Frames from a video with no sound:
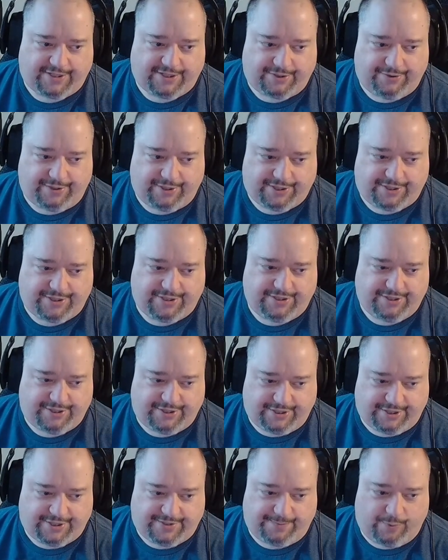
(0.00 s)
So
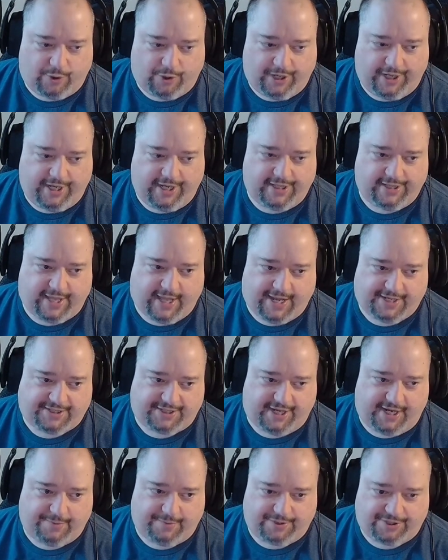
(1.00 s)
this morning and last
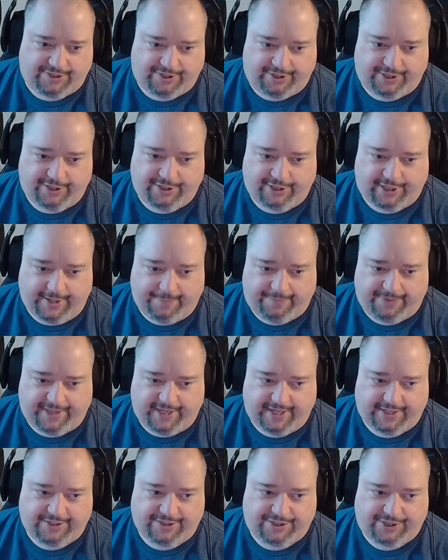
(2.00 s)
night I was starting to hook up things.